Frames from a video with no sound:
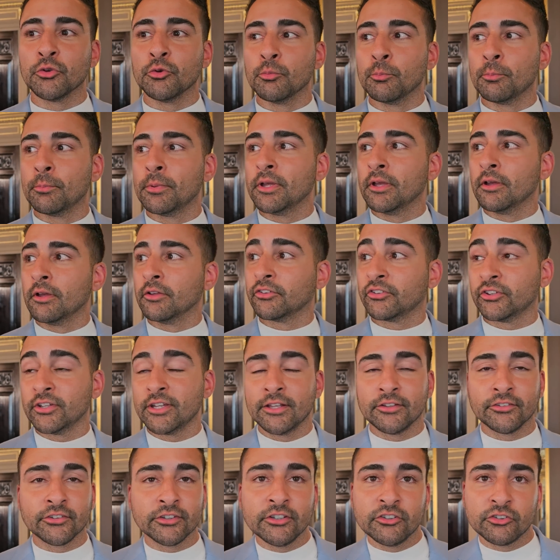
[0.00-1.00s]

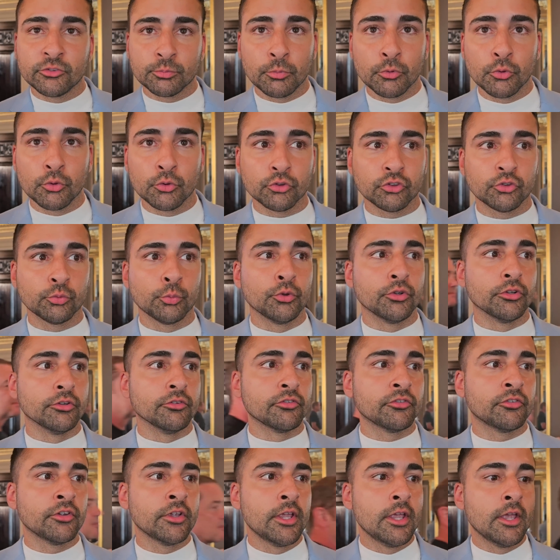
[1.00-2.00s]
TNT Sports would have